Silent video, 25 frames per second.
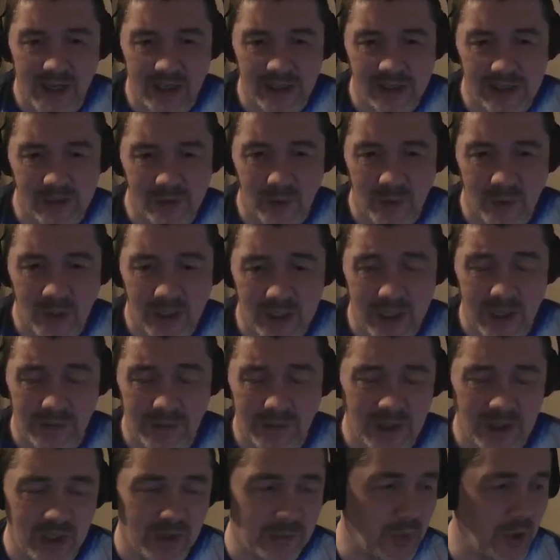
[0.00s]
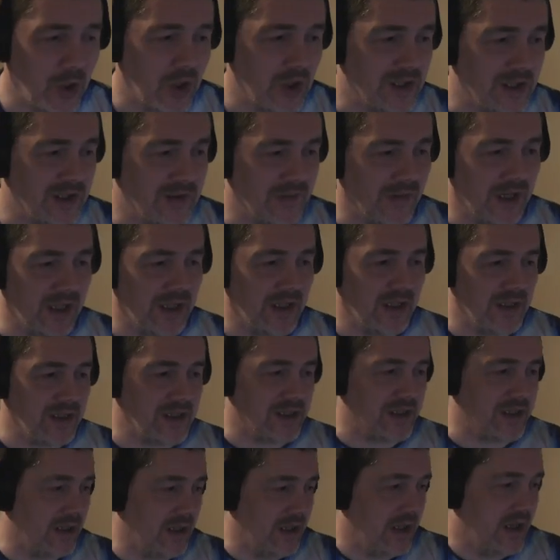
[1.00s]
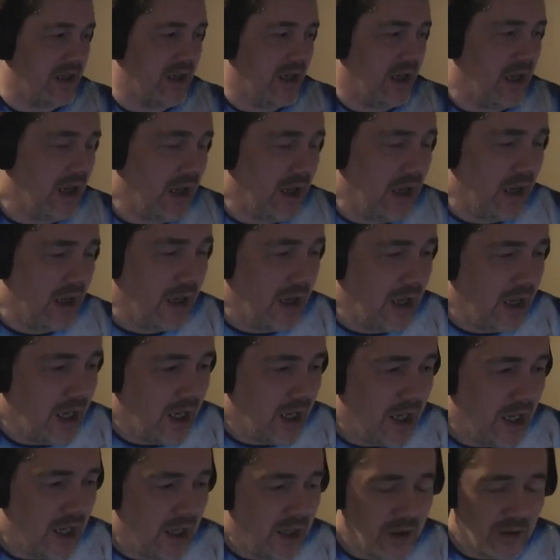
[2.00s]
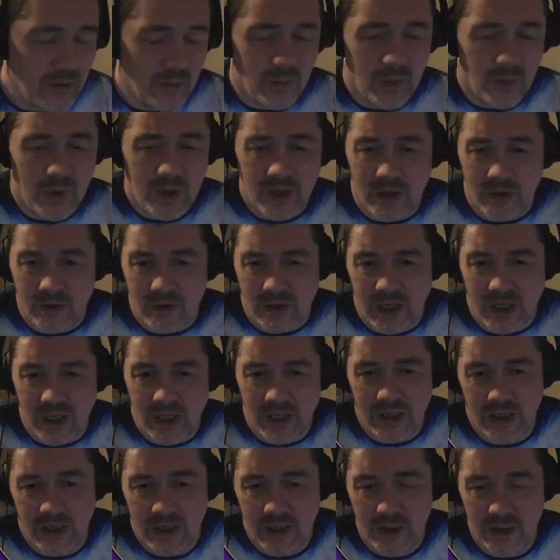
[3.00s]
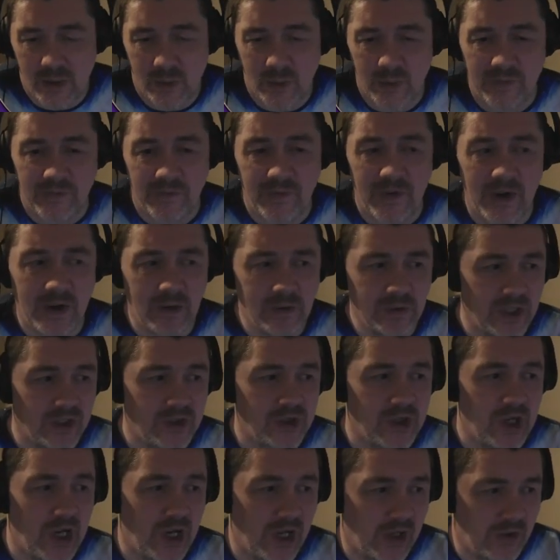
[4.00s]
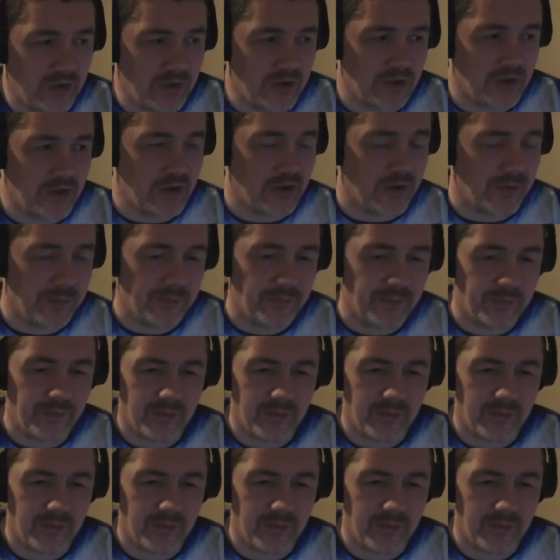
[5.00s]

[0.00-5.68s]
So when it came to the boss fights, well, we failed the challenge.